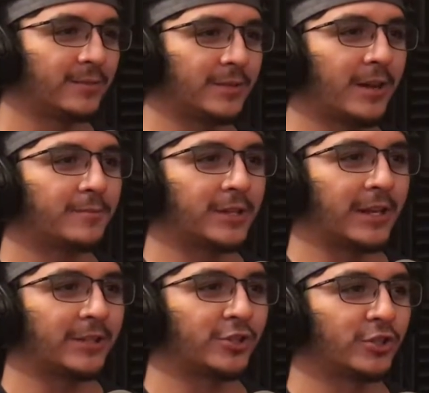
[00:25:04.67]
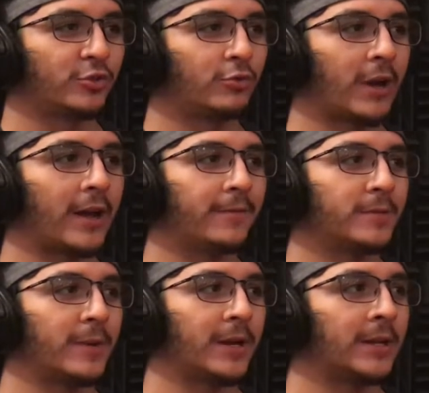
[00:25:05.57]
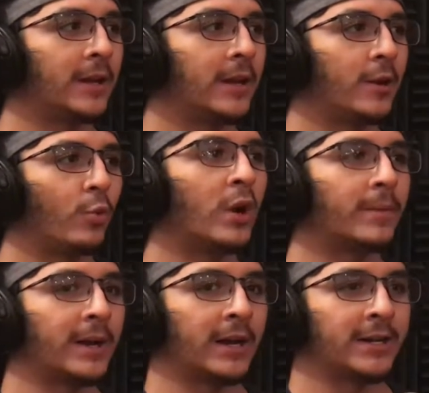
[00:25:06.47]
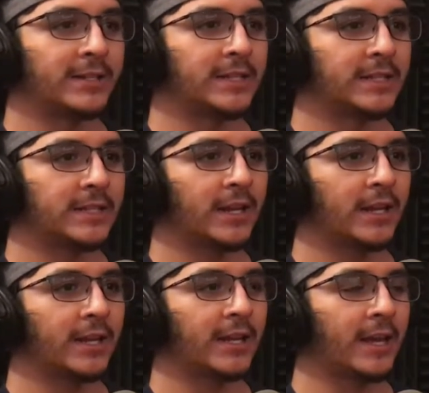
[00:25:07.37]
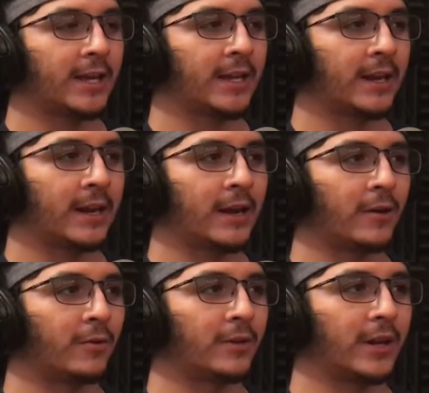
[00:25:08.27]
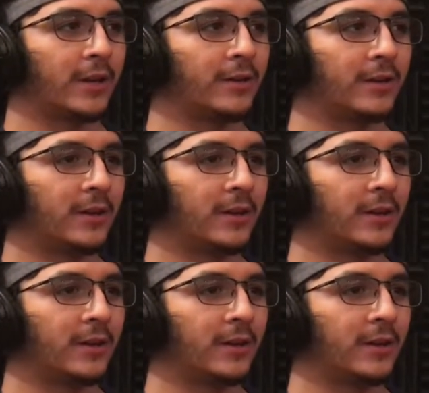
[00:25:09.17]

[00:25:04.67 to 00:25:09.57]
Sometimes it like just drives one of my eyes insane. I can't get it out, and